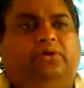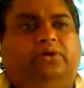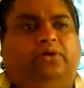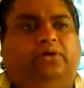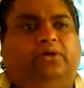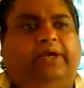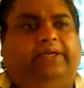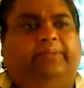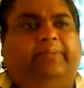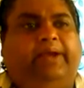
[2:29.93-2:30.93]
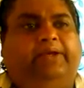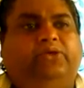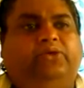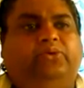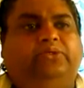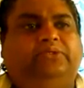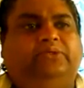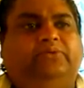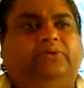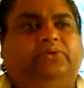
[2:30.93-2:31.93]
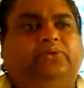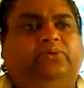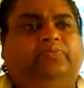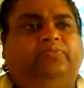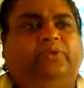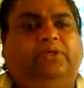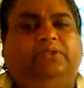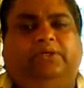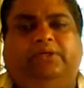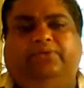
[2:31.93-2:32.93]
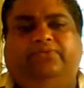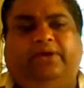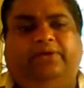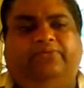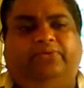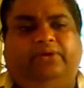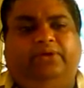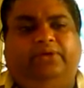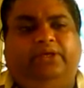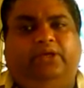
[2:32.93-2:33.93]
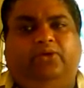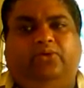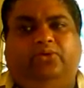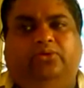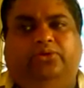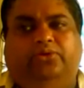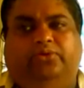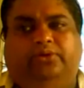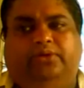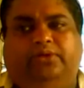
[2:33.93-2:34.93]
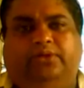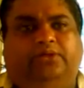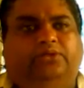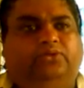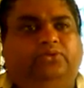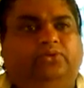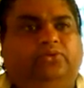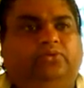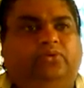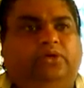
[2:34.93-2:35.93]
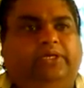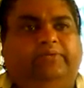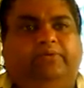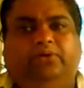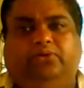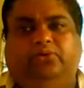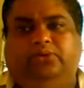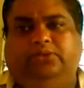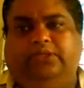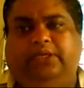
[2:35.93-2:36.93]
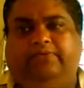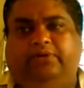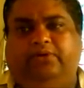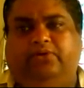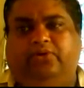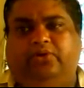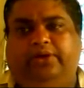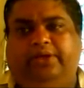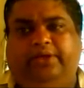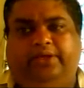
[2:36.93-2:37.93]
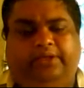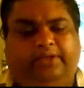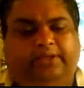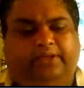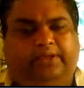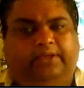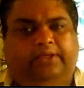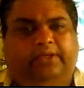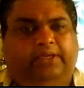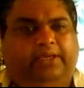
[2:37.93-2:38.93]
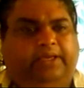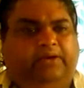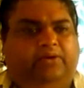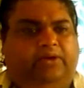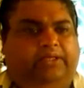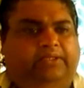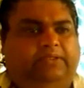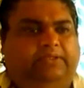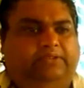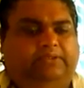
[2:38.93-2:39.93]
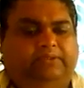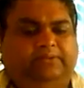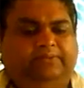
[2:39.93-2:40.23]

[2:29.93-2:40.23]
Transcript: and the magnitude is equal to 35 kilonewton. So what I will do is I will draw a arrow like this